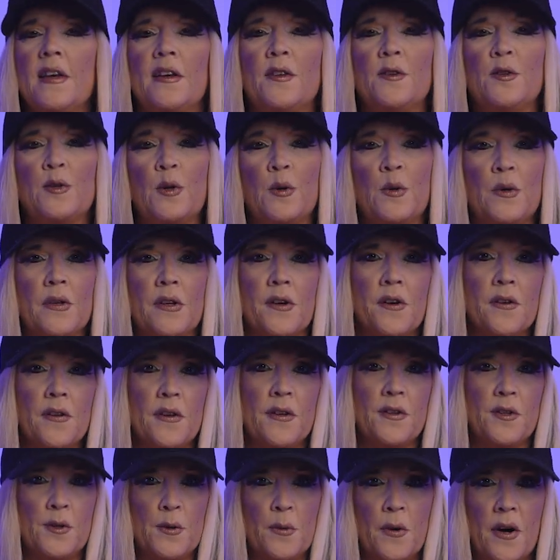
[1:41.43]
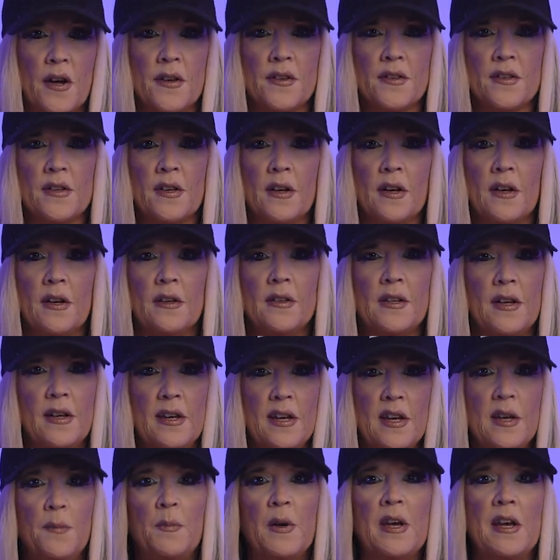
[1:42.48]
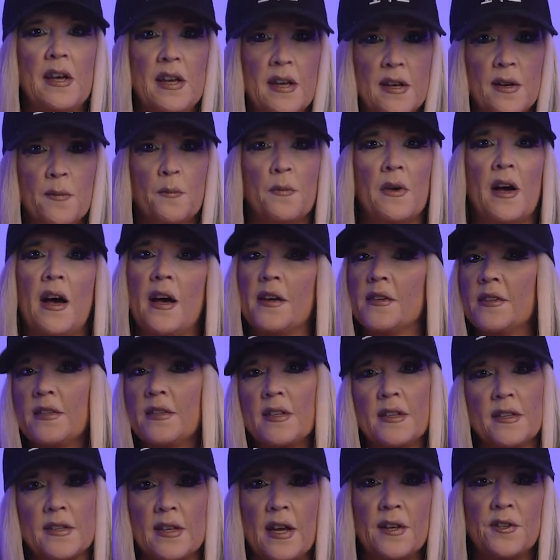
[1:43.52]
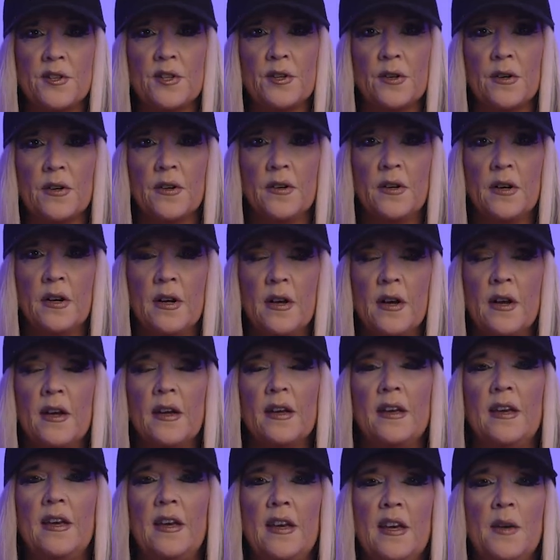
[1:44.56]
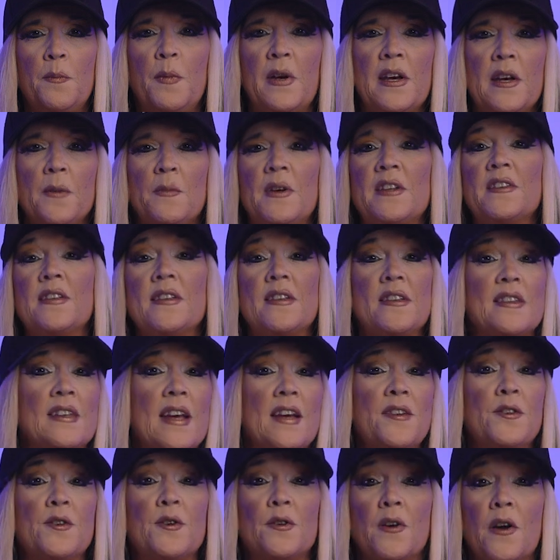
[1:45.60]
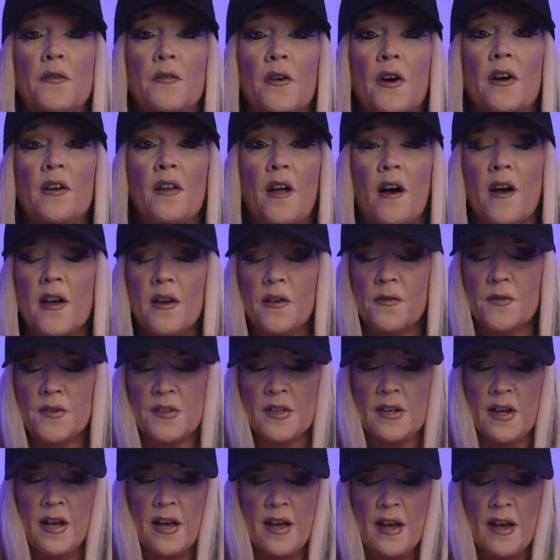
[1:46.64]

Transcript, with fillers: said so clearly to us to keep Him as the center keep him as the center of our lives.